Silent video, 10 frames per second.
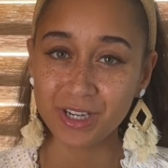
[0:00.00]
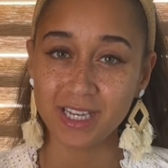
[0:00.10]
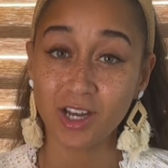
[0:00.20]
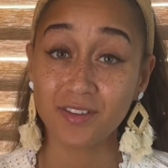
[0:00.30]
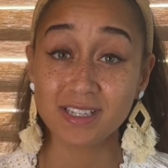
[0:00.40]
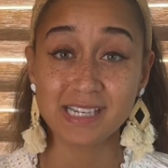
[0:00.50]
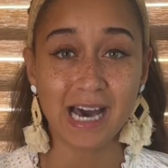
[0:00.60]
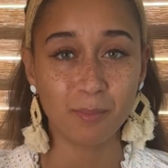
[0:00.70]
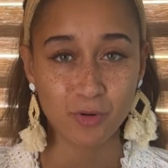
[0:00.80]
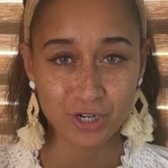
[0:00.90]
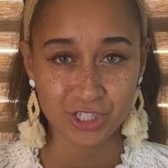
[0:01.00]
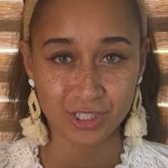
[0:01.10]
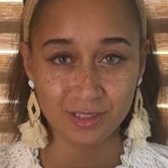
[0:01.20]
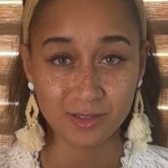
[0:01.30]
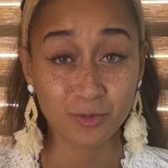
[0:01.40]
in on the top
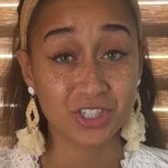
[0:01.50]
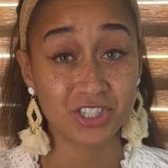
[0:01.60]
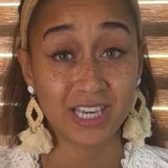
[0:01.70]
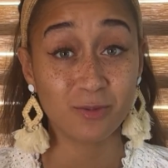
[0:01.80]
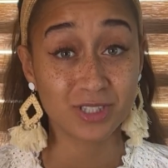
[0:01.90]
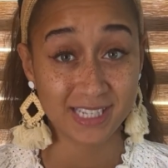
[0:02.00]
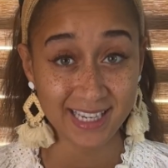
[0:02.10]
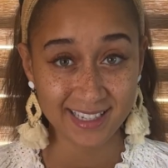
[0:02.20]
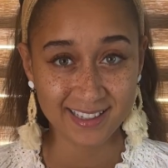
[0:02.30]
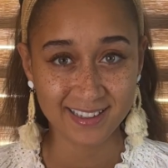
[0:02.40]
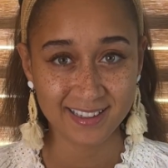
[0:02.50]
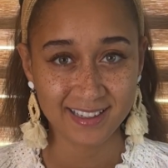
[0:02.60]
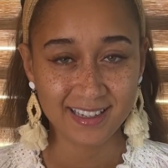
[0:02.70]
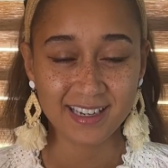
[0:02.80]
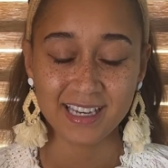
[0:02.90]
portion, which they will take,
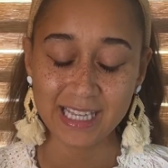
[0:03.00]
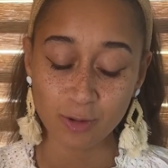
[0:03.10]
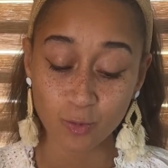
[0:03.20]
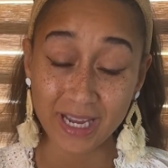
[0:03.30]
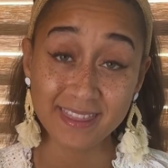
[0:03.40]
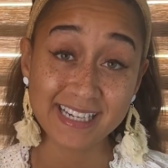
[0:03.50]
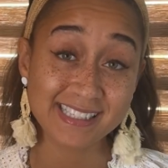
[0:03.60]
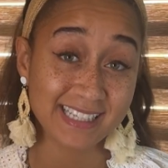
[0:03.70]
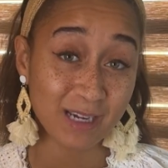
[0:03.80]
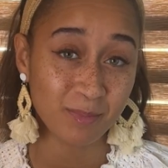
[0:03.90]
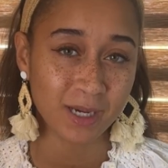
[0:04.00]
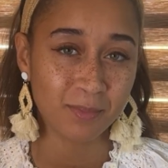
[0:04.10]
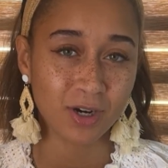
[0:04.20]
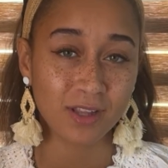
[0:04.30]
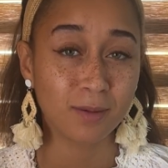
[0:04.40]
and they will write that same
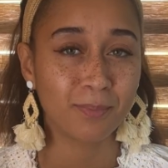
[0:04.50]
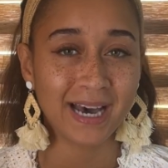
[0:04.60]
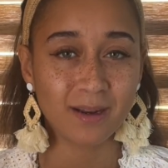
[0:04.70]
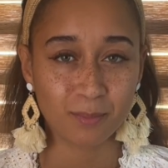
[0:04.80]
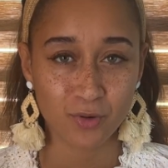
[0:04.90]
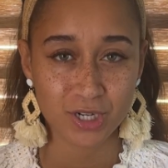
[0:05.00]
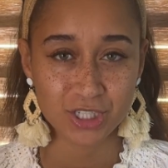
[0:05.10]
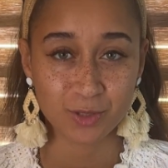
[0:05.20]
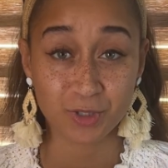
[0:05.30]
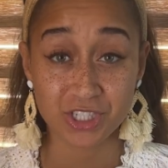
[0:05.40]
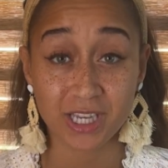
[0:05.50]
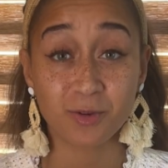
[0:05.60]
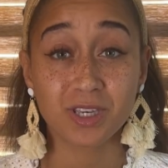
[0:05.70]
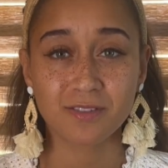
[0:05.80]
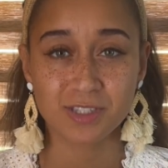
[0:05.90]
number on the bottom portion, which they will
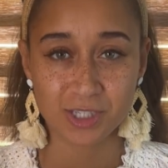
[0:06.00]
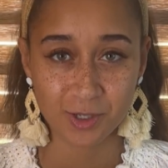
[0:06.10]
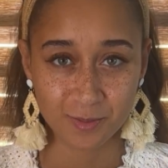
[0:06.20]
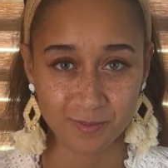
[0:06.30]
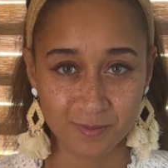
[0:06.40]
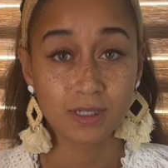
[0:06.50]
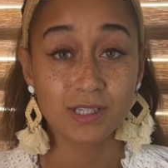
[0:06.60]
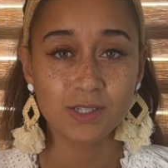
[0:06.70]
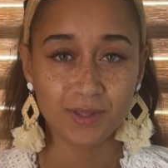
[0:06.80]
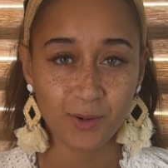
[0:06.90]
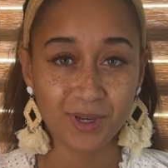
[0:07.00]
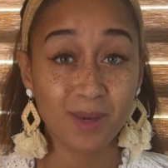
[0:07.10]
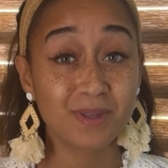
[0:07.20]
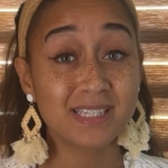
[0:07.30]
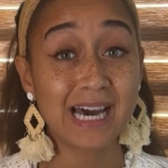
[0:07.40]
give to you. So they will
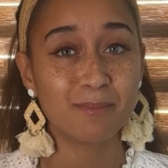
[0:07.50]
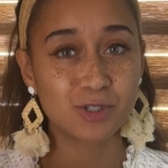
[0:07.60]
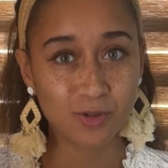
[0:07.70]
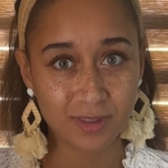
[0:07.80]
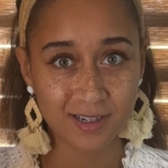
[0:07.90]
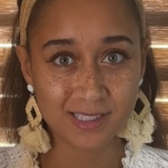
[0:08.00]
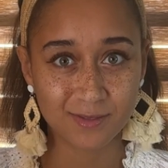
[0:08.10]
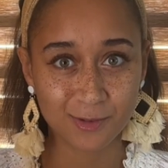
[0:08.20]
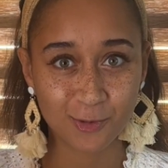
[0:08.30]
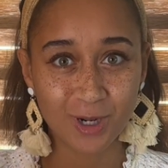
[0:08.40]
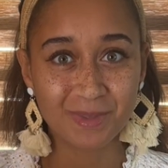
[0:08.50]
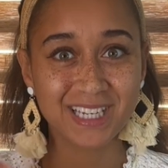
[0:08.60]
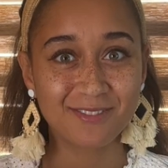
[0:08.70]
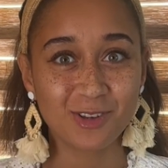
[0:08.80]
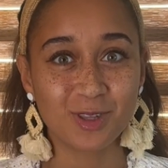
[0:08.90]
keep the top 2/3 of the form and
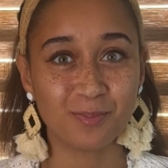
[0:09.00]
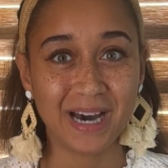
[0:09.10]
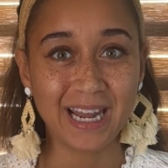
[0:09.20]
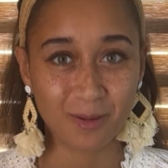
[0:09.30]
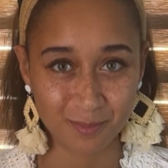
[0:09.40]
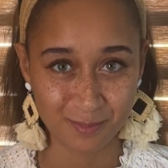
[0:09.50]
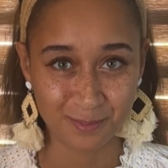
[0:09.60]
give you the bottom.